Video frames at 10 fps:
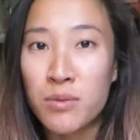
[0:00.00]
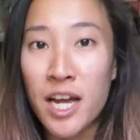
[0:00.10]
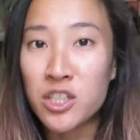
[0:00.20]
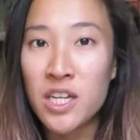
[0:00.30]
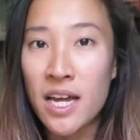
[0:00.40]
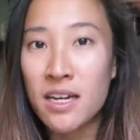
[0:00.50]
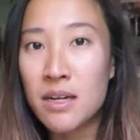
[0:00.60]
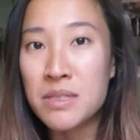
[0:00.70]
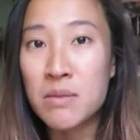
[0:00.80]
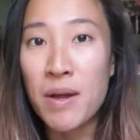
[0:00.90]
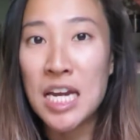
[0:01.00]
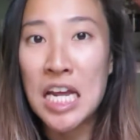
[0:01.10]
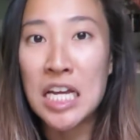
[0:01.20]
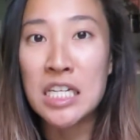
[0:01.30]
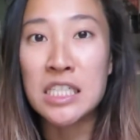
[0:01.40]
So we actually ended up
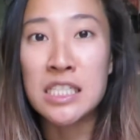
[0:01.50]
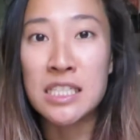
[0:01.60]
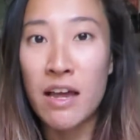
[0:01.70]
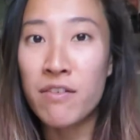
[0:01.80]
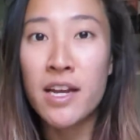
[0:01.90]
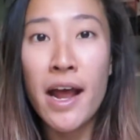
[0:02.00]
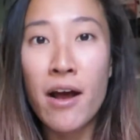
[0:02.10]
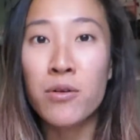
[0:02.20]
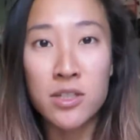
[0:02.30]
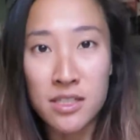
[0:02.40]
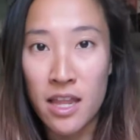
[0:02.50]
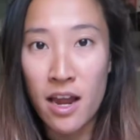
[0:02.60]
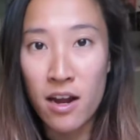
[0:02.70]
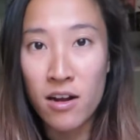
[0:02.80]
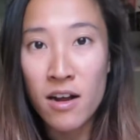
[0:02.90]
spending 7 hours
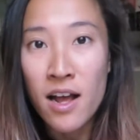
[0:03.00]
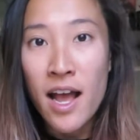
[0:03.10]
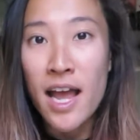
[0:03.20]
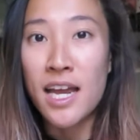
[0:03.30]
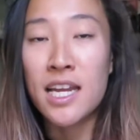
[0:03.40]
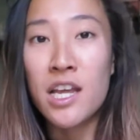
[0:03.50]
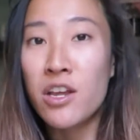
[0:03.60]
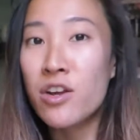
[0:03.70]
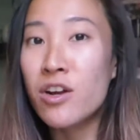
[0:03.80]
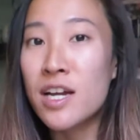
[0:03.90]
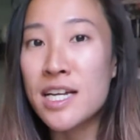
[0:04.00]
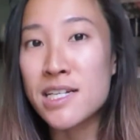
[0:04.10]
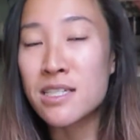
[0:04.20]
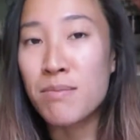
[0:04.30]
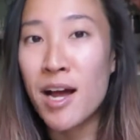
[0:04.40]
there, and here
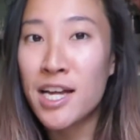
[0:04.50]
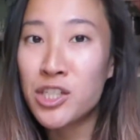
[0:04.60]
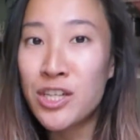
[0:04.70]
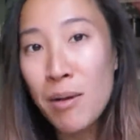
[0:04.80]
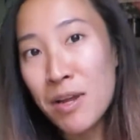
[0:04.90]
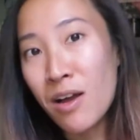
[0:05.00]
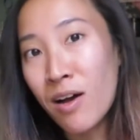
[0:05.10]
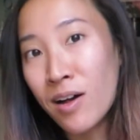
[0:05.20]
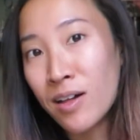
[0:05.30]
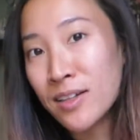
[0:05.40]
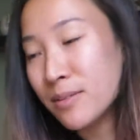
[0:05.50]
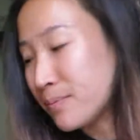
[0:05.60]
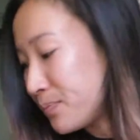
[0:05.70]
is my shopping haul.